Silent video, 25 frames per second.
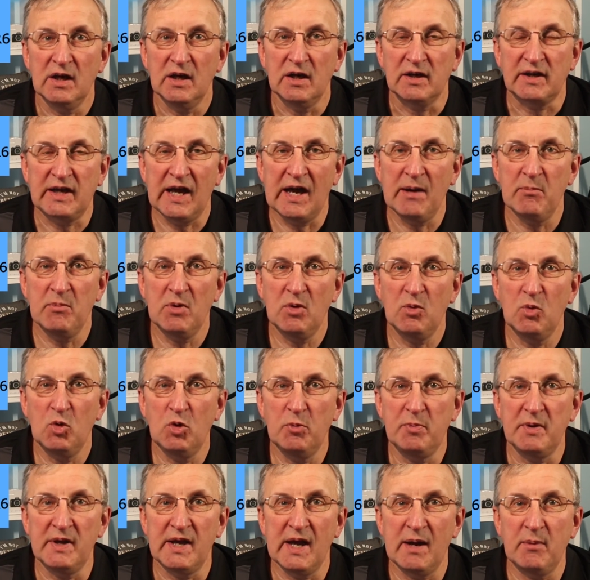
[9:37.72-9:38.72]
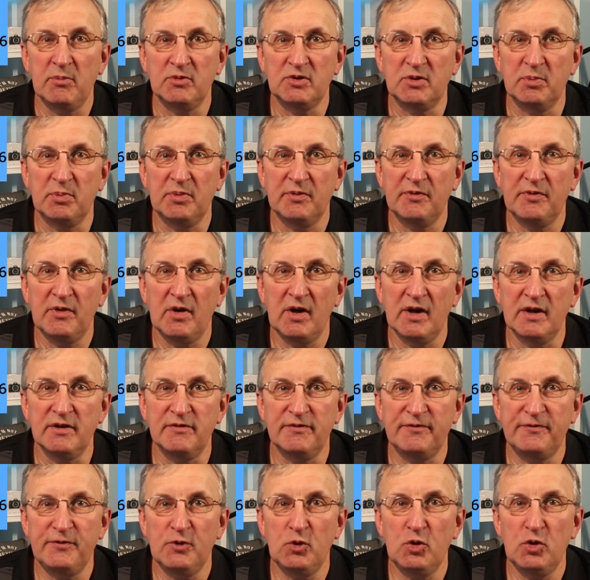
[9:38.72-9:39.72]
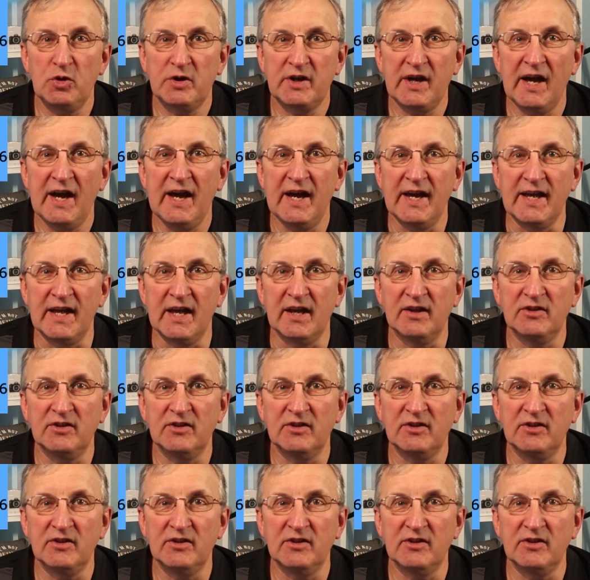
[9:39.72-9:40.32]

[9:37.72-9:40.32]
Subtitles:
camera will be able to provide 4K